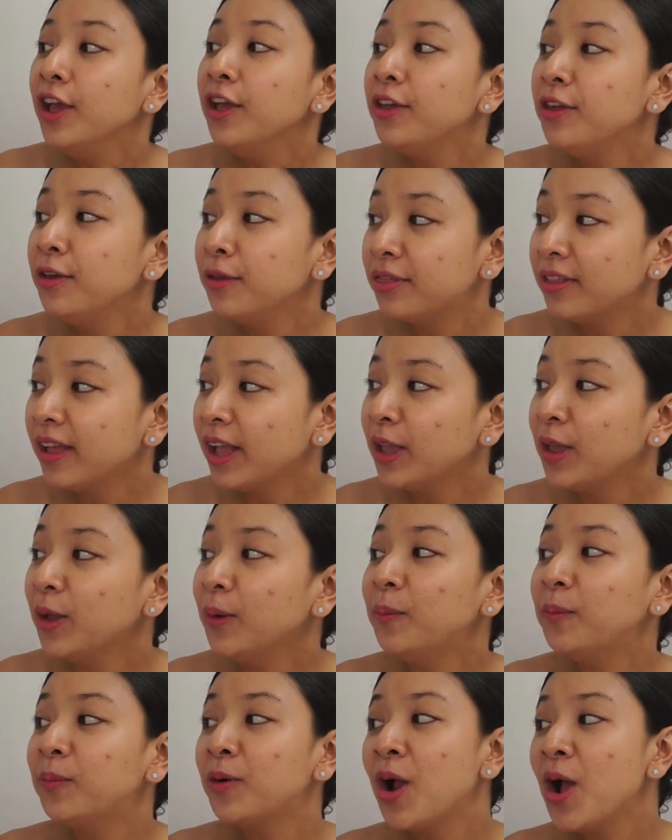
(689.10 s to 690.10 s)
You think
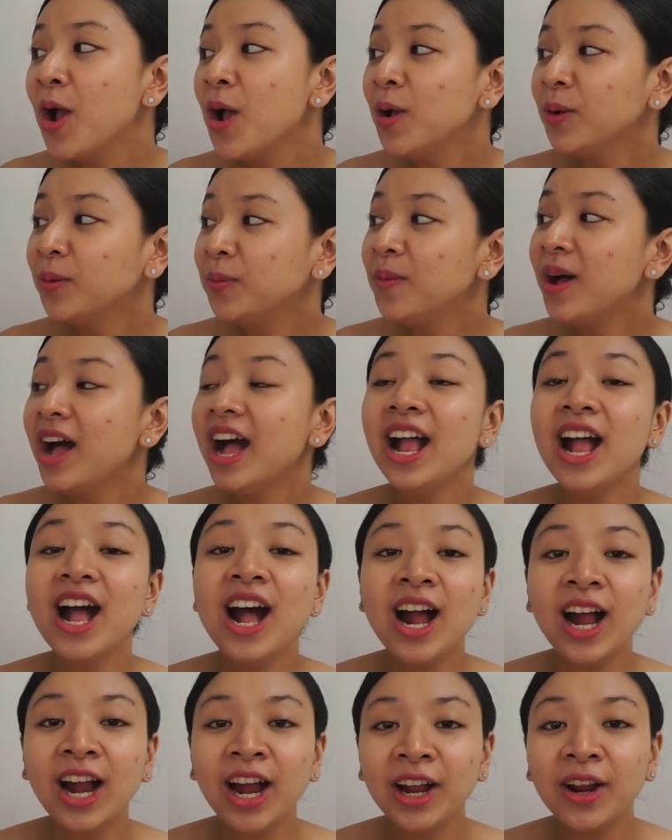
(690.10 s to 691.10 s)
you broke my
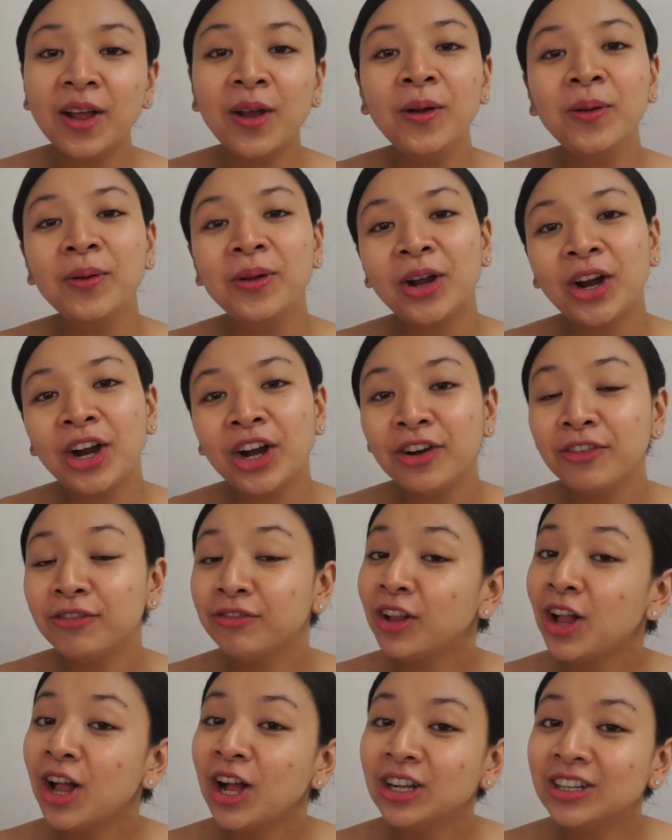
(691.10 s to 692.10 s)
heart, oh girl,
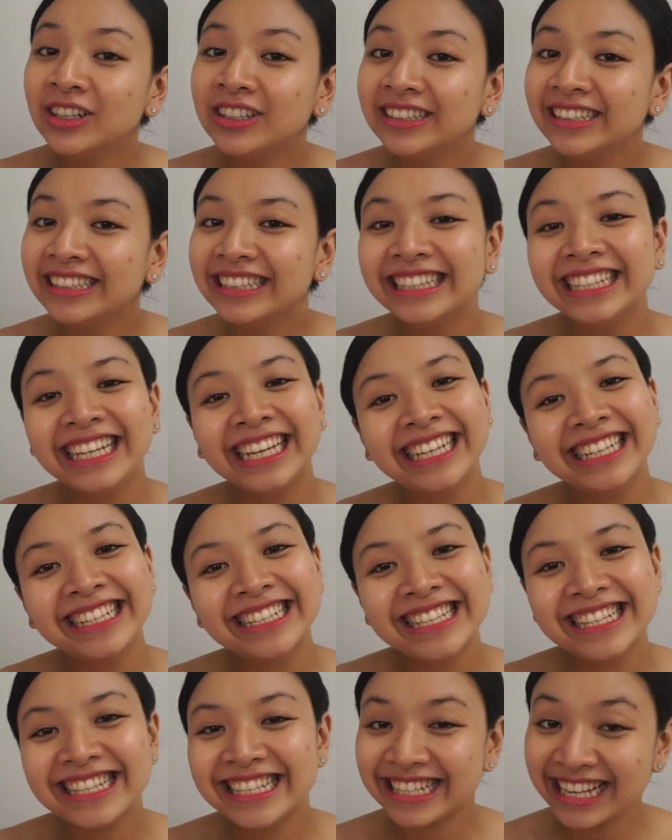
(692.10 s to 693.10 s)
for
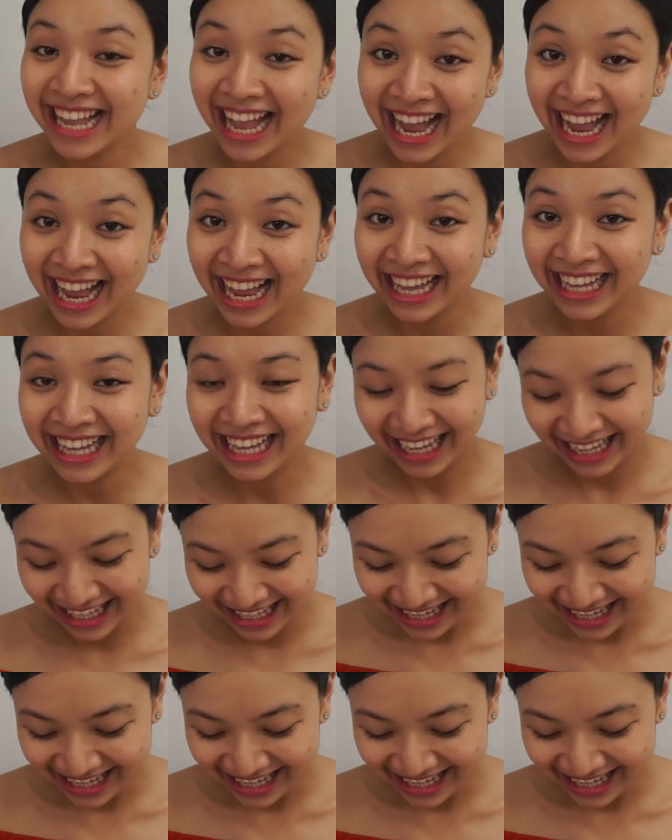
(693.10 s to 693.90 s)
goodness sake.